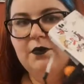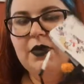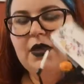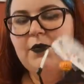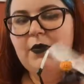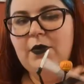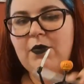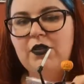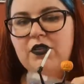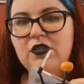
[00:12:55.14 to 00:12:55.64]
me and
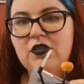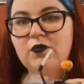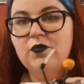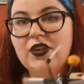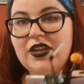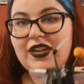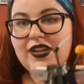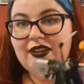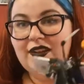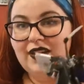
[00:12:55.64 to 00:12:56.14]
my brother
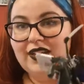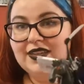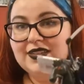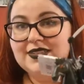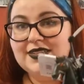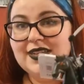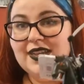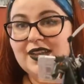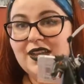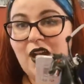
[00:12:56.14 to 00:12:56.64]
really
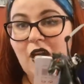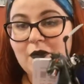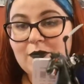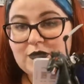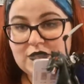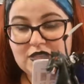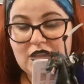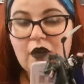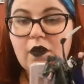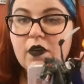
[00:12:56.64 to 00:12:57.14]
liked it. I
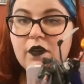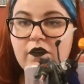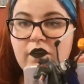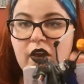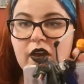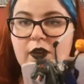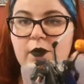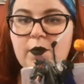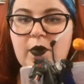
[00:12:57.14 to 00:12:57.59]
was terrified